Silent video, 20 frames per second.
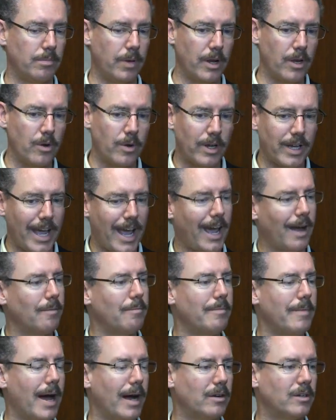but you
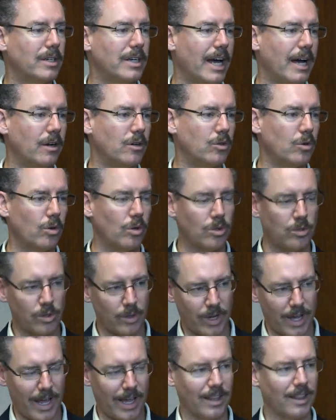can't mount it outdoors, you
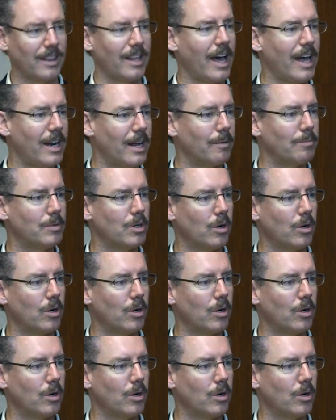can't light up